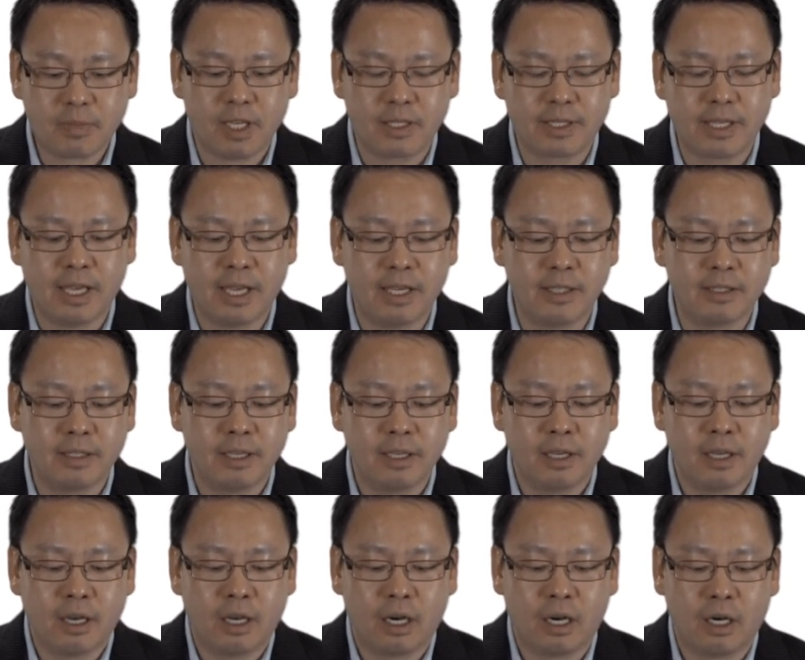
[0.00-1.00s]
Again,
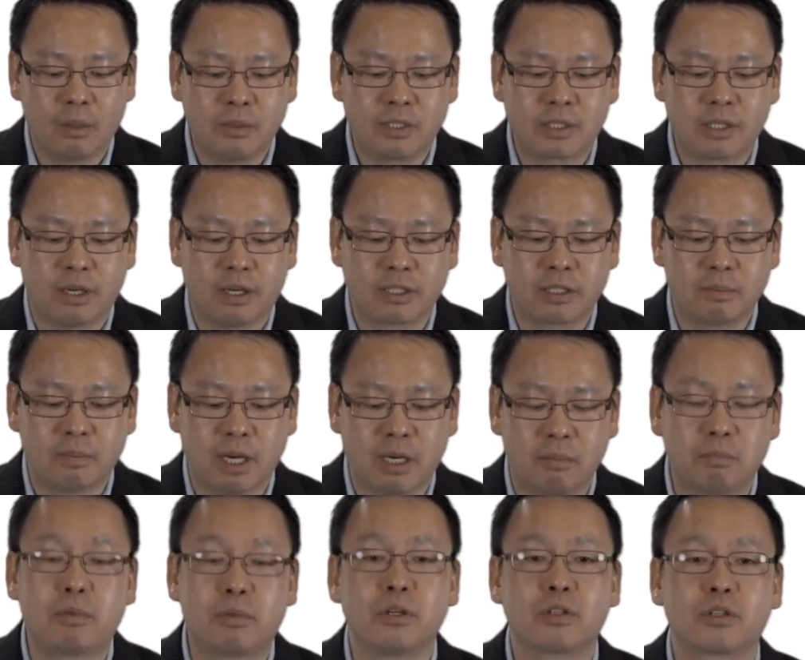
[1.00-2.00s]
we talked
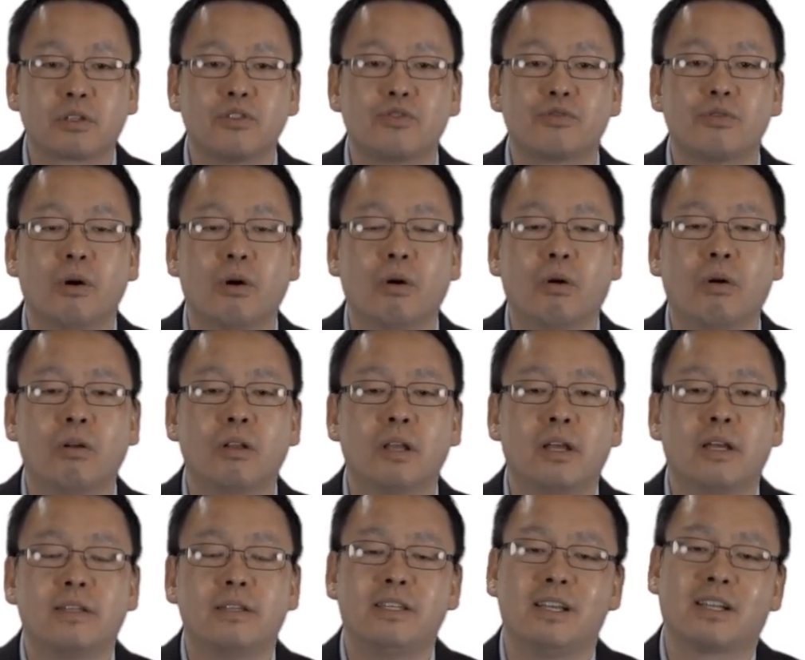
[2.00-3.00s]
about birth control,
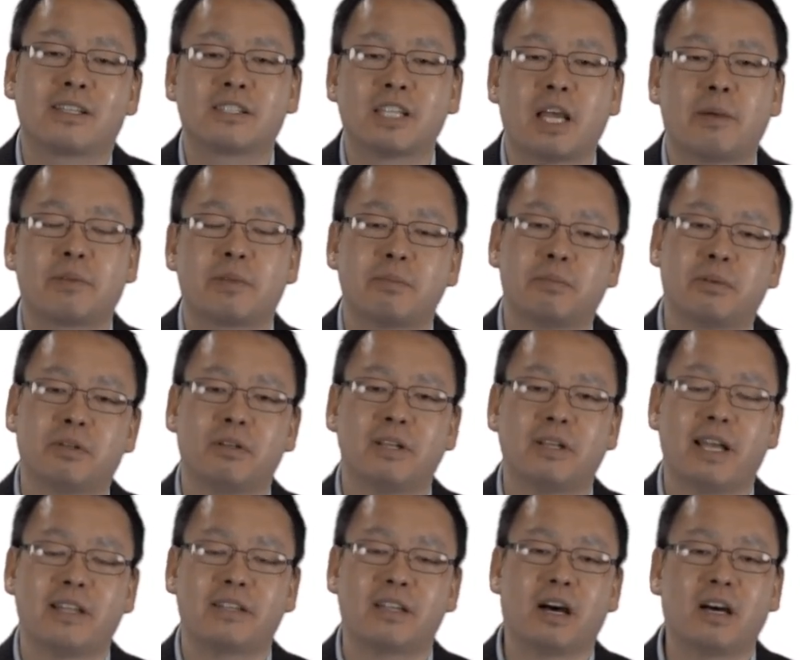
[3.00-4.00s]
the acceptable
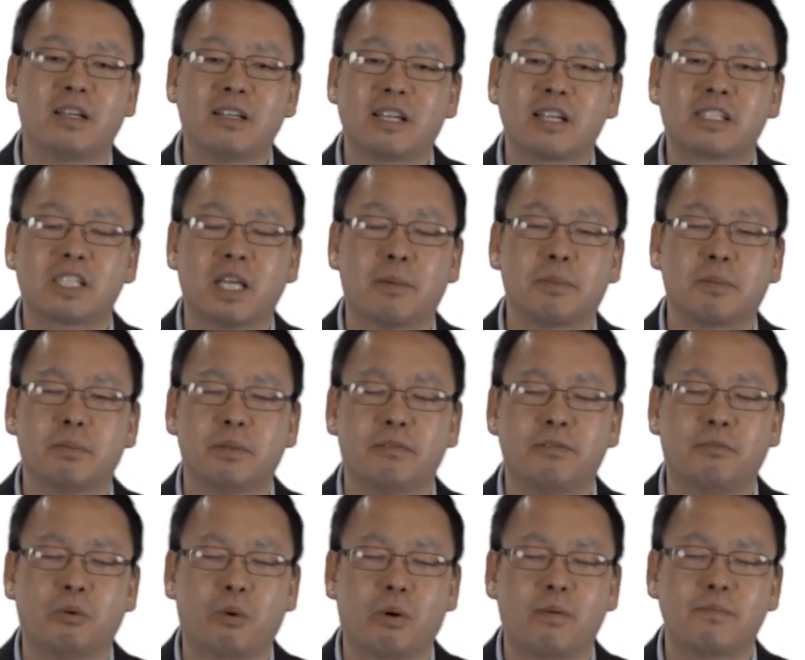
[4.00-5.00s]
and unacceptable
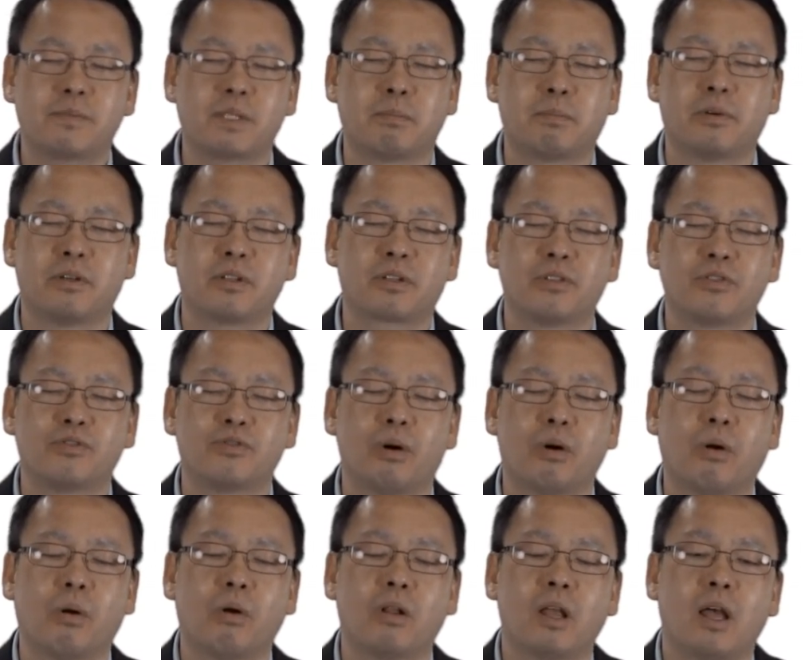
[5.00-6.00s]
forms of birth
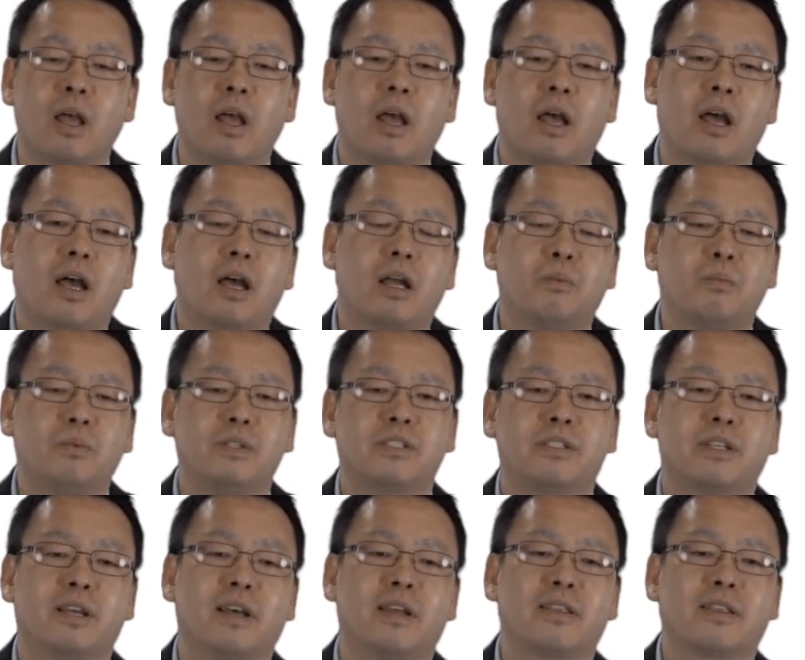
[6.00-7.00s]
control, and we
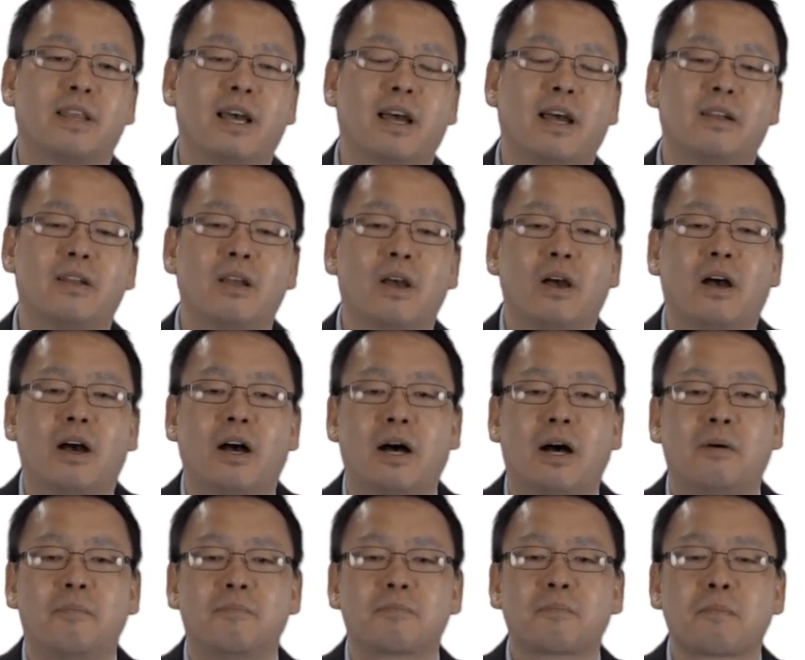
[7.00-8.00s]
said that
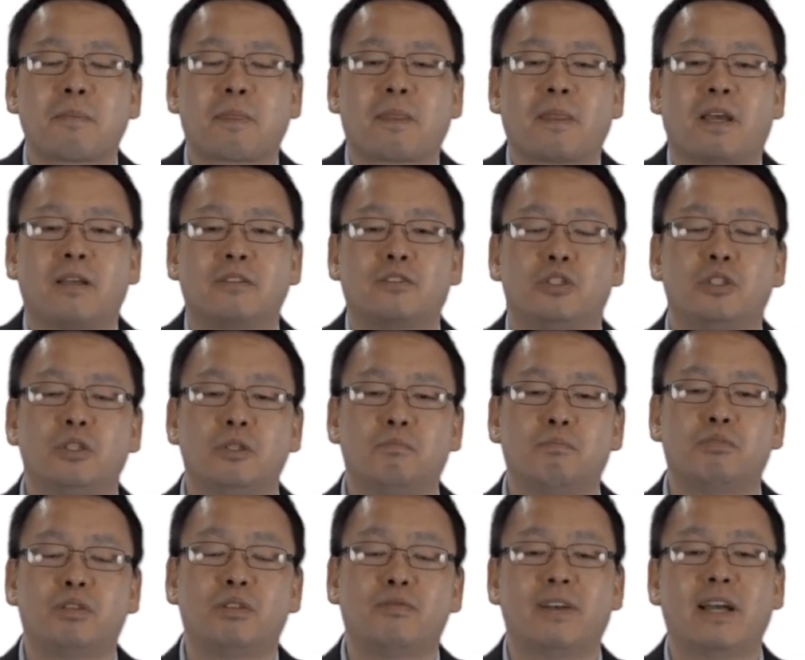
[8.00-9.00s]
to
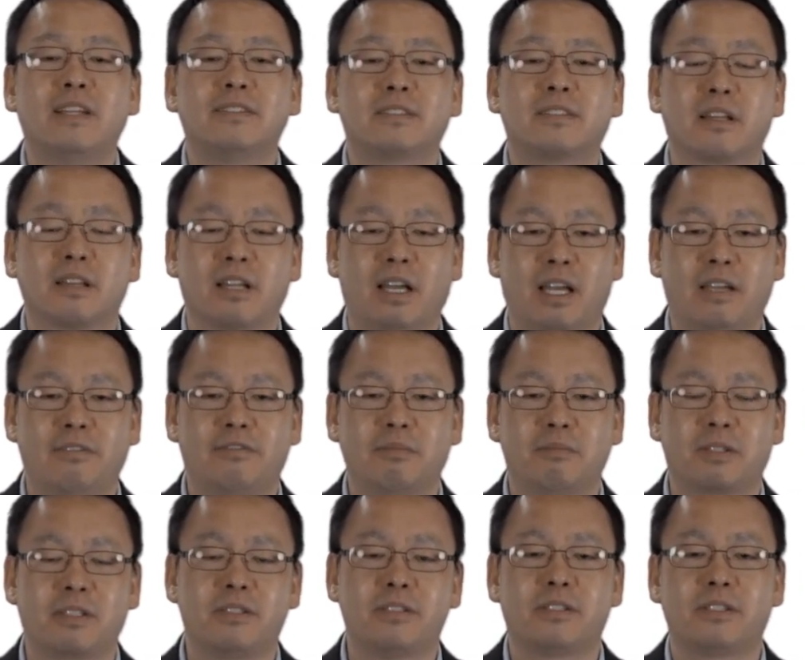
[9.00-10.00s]
prevent a life from
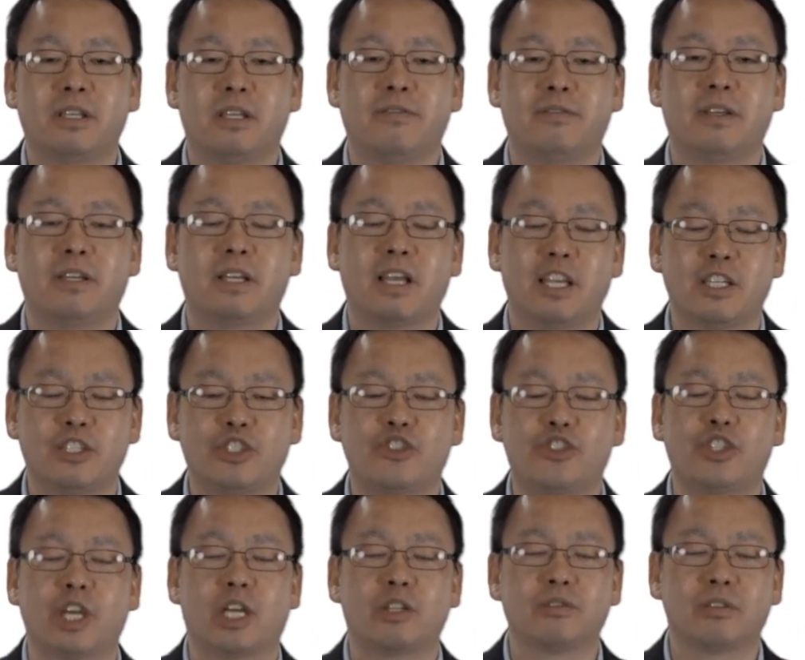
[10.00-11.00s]
conceiving is
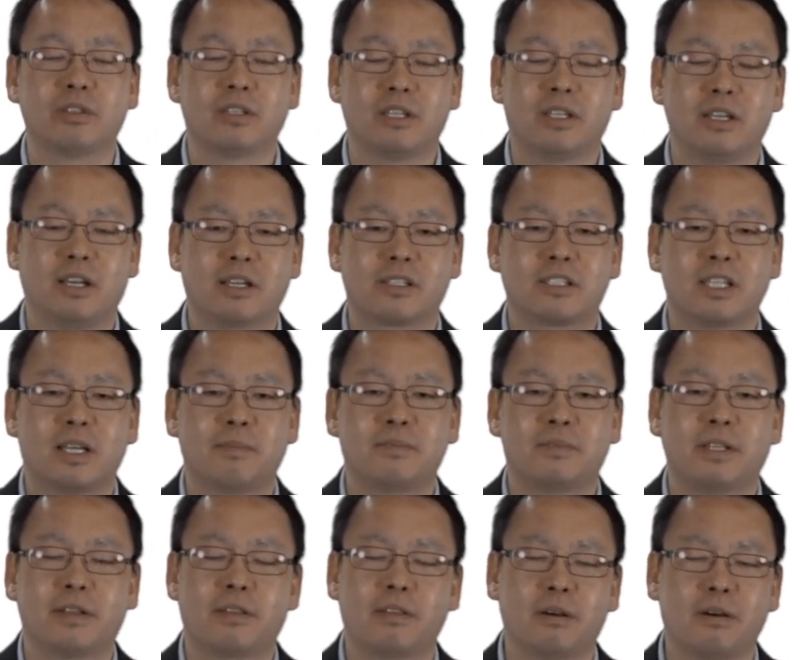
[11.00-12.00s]
generally
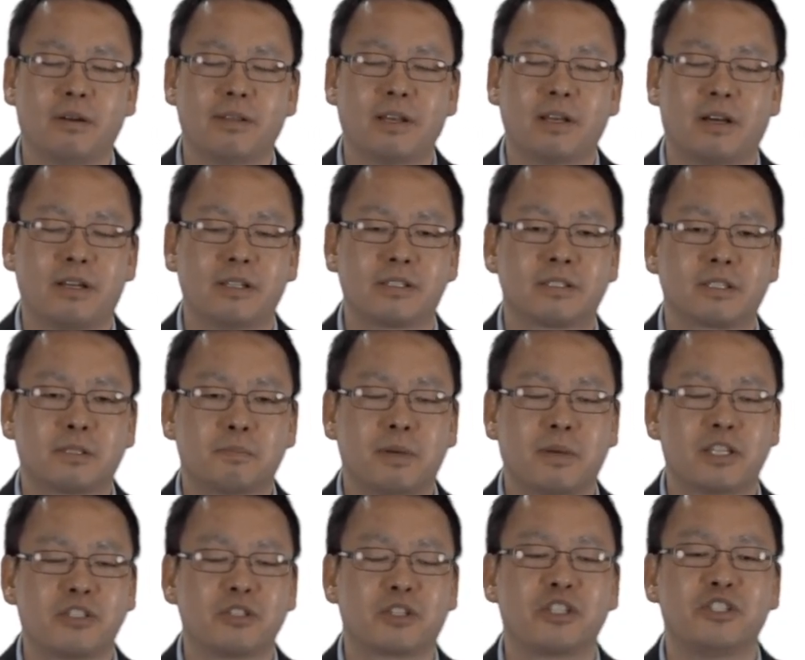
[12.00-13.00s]
accepted, though there are
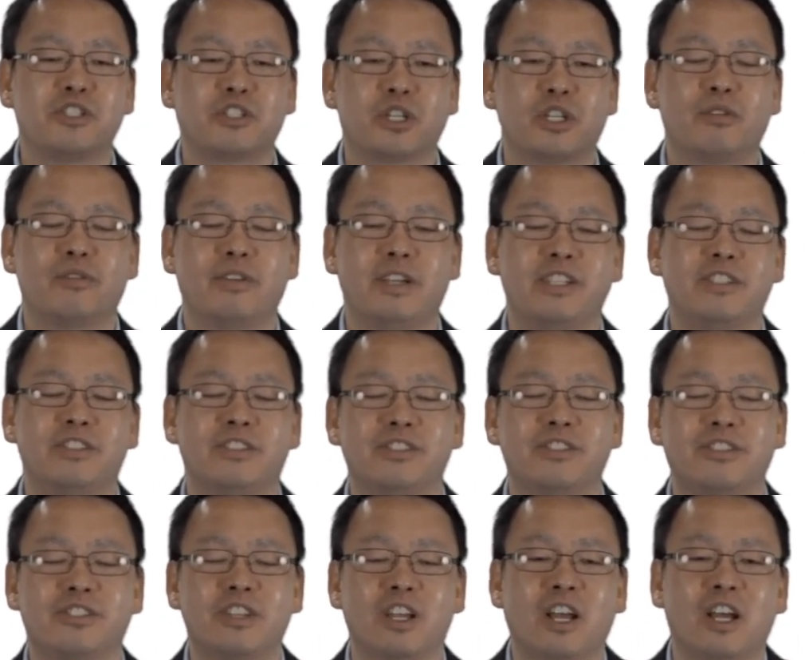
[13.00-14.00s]
special
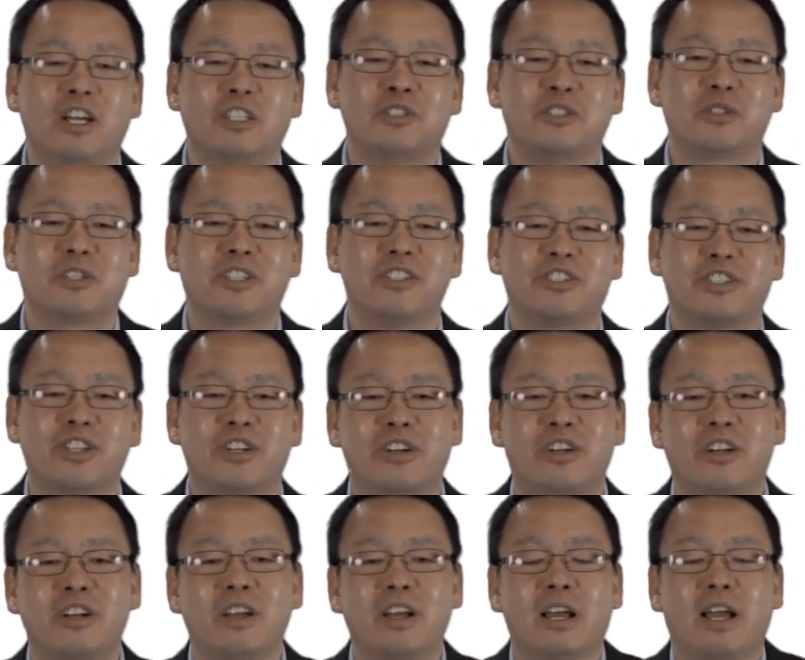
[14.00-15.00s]
considerations to
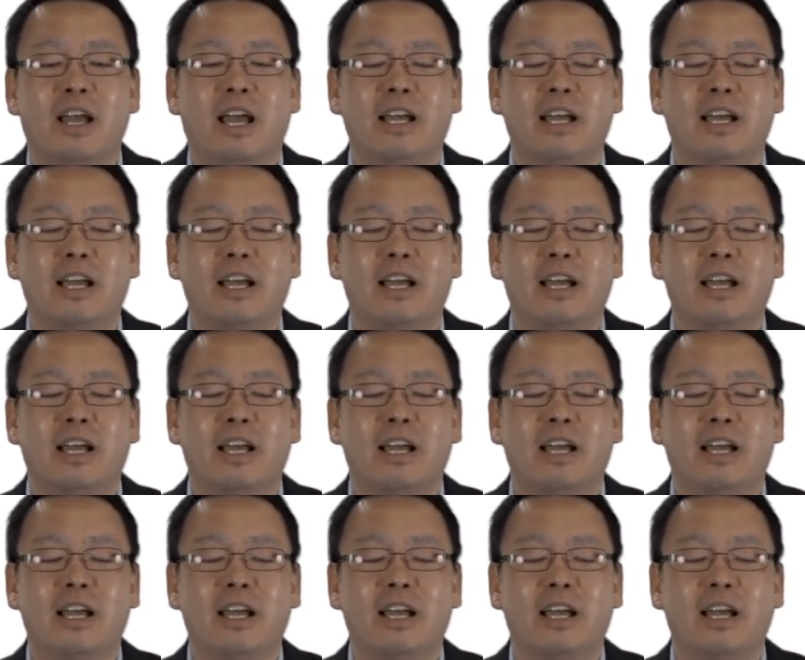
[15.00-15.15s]
consider,